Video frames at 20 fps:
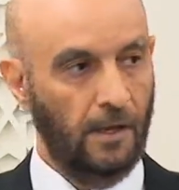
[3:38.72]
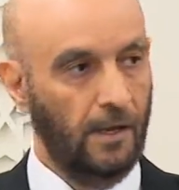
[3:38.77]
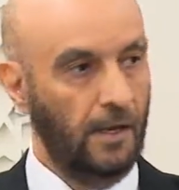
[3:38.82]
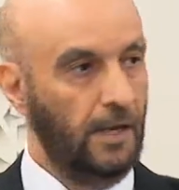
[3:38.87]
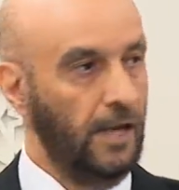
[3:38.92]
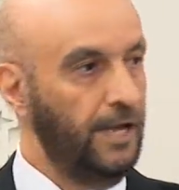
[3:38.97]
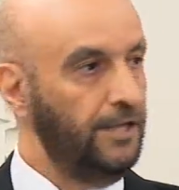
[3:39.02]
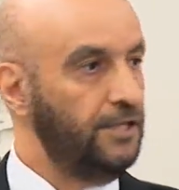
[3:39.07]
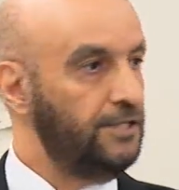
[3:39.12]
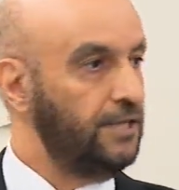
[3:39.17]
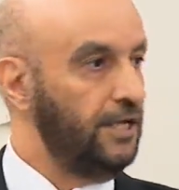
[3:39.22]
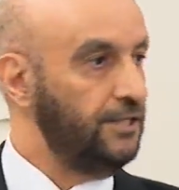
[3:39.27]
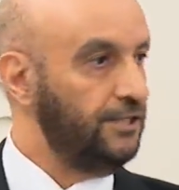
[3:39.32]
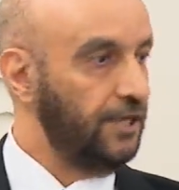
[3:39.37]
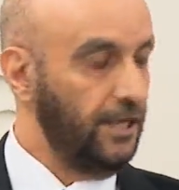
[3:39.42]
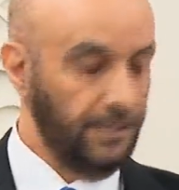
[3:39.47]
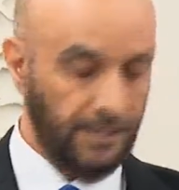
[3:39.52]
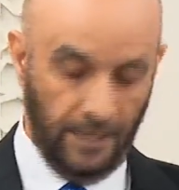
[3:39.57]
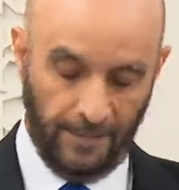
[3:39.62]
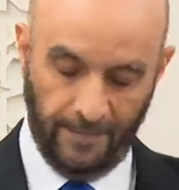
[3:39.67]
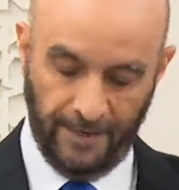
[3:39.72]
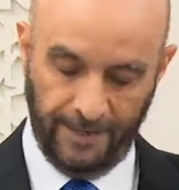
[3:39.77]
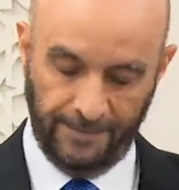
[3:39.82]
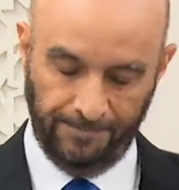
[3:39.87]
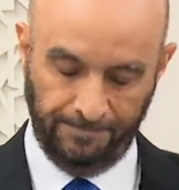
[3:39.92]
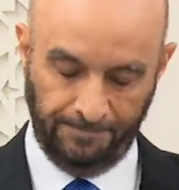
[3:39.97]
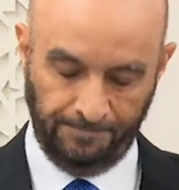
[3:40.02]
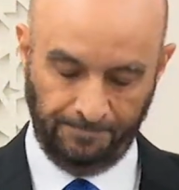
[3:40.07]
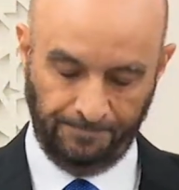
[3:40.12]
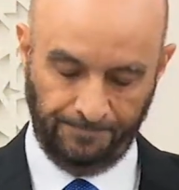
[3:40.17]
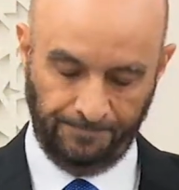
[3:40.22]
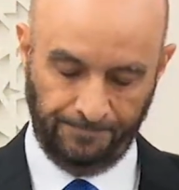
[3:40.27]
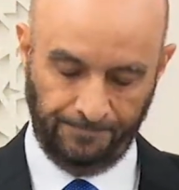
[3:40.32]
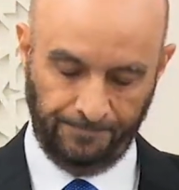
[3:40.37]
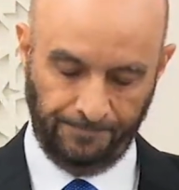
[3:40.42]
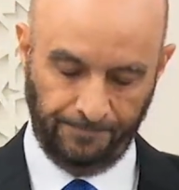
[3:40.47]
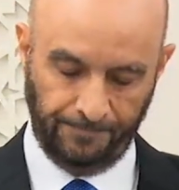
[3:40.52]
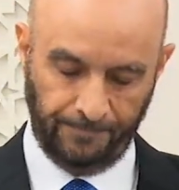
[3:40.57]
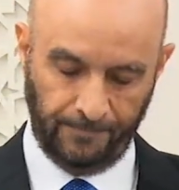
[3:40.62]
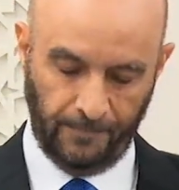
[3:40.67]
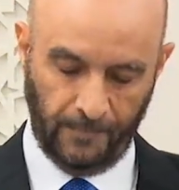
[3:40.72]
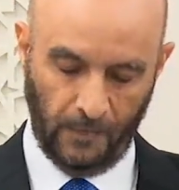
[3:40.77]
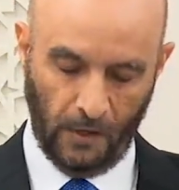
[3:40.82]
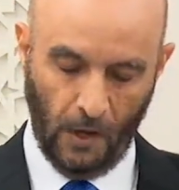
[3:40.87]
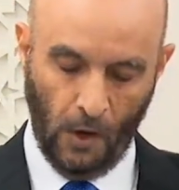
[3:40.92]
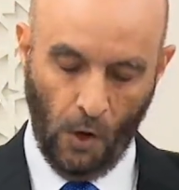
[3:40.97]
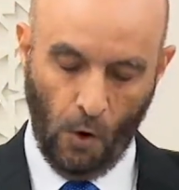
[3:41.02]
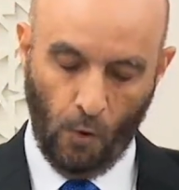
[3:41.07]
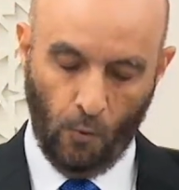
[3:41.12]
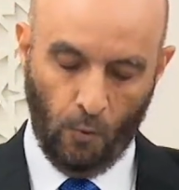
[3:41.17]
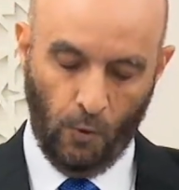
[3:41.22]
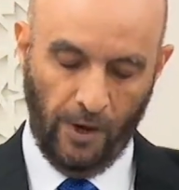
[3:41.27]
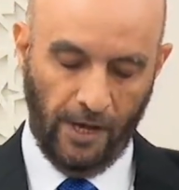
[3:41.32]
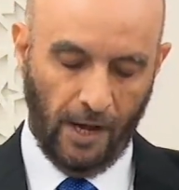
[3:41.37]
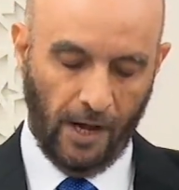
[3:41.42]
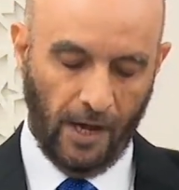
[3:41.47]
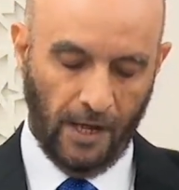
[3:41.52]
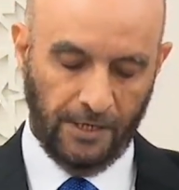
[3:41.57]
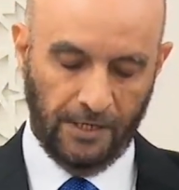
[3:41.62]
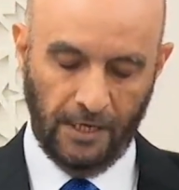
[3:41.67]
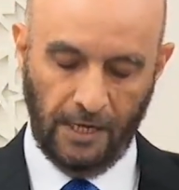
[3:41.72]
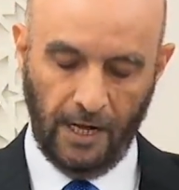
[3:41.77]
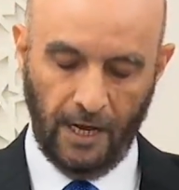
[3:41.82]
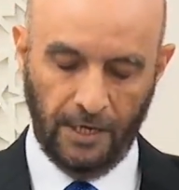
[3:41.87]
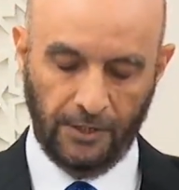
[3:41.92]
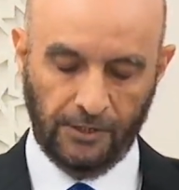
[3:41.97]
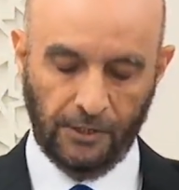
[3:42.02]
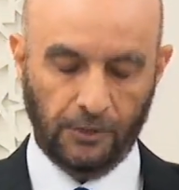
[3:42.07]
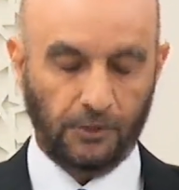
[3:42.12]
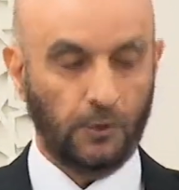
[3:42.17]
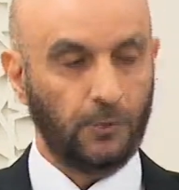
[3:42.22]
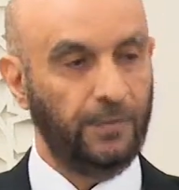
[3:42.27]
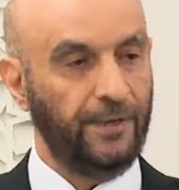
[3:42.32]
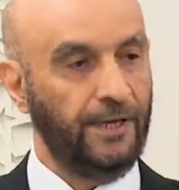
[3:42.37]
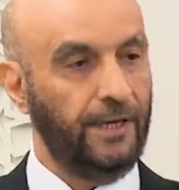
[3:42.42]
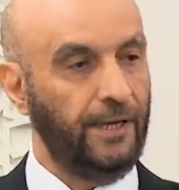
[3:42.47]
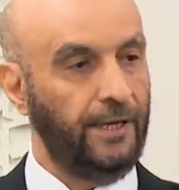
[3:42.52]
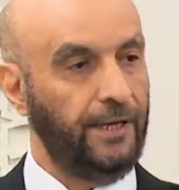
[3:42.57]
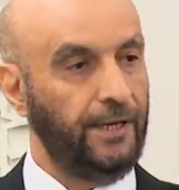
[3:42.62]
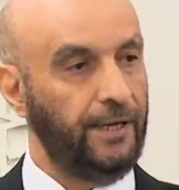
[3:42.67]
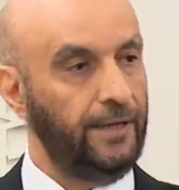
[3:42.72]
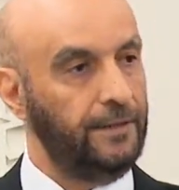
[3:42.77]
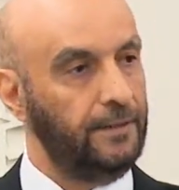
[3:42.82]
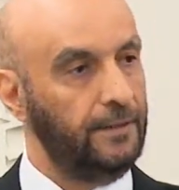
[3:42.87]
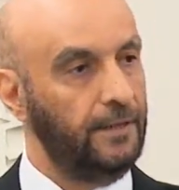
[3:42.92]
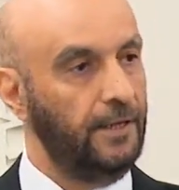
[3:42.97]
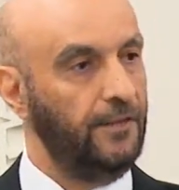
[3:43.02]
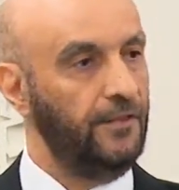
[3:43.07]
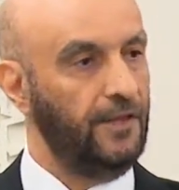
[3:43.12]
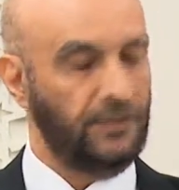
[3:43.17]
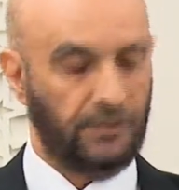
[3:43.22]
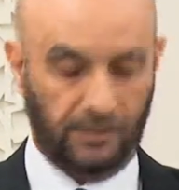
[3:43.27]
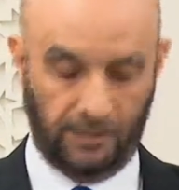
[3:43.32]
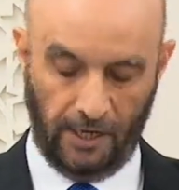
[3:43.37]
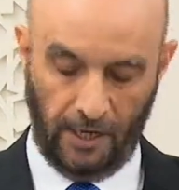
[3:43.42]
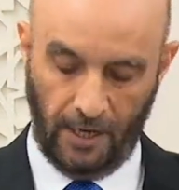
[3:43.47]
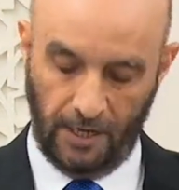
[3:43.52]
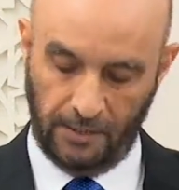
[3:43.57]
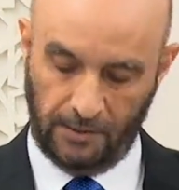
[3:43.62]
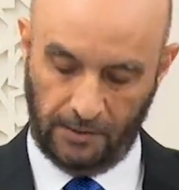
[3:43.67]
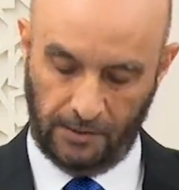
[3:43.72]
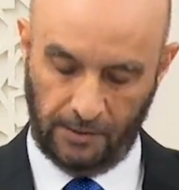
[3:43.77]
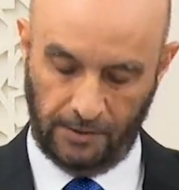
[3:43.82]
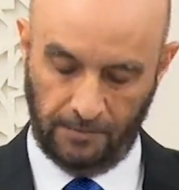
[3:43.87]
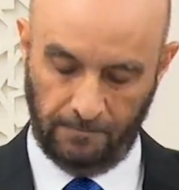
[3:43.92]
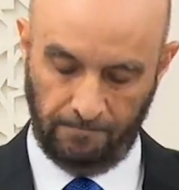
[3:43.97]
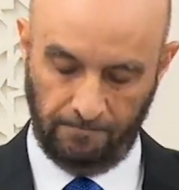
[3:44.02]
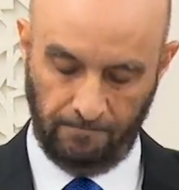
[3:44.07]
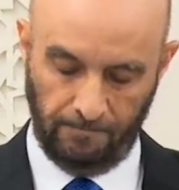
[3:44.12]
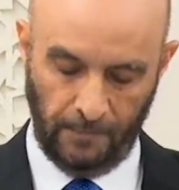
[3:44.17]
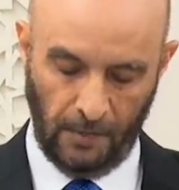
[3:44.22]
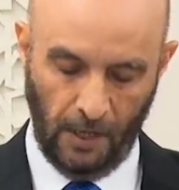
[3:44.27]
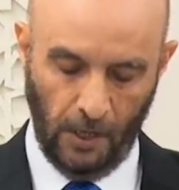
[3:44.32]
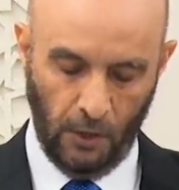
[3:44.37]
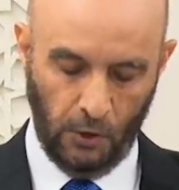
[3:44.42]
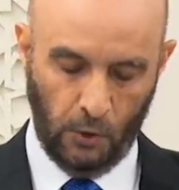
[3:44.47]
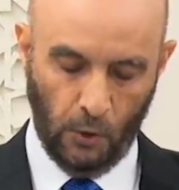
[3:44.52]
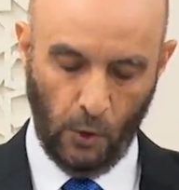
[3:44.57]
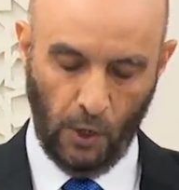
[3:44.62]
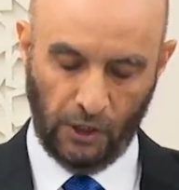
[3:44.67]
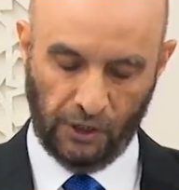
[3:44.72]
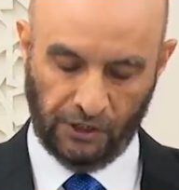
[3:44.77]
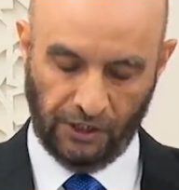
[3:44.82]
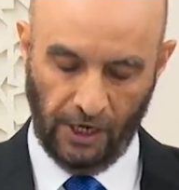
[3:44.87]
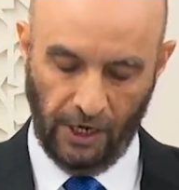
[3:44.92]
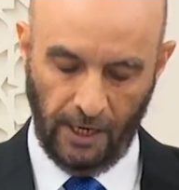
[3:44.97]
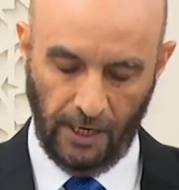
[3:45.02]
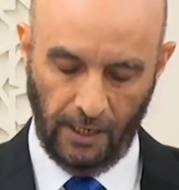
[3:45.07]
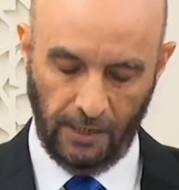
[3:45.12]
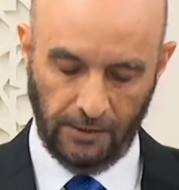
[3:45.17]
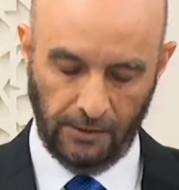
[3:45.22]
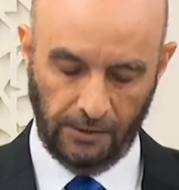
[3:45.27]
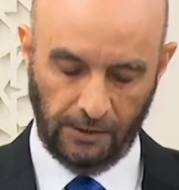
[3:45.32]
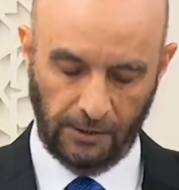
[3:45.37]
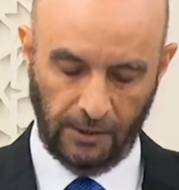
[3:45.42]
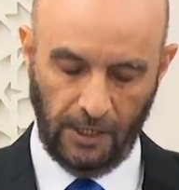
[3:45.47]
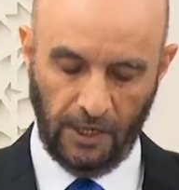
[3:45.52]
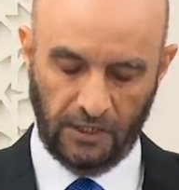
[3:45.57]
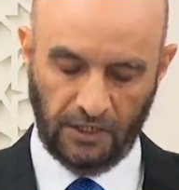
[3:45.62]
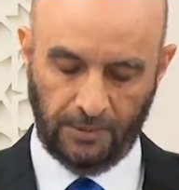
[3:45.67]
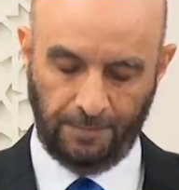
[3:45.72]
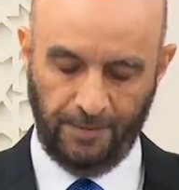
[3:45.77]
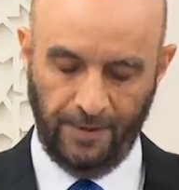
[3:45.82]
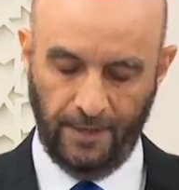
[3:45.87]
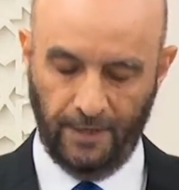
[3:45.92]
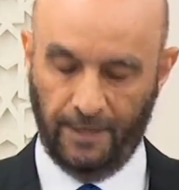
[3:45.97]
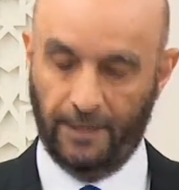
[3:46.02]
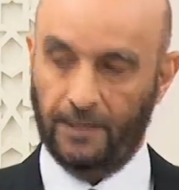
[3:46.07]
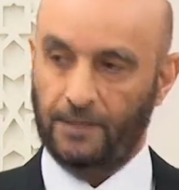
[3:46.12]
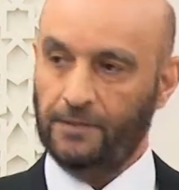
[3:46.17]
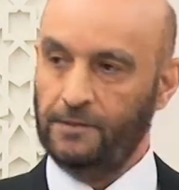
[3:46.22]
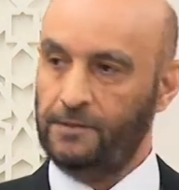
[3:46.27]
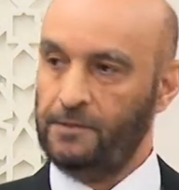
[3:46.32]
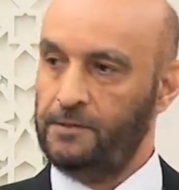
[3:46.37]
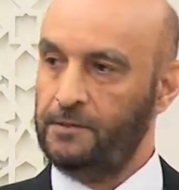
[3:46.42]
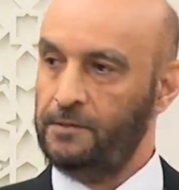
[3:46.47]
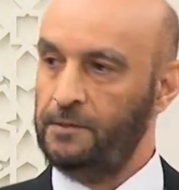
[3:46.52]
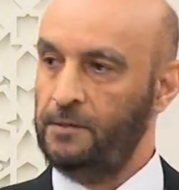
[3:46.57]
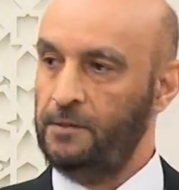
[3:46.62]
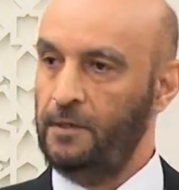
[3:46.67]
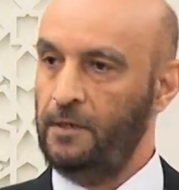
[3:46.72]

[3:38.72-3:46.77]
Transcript: Ladies and gentlemen, we are delighted to be here in the States to exchange experience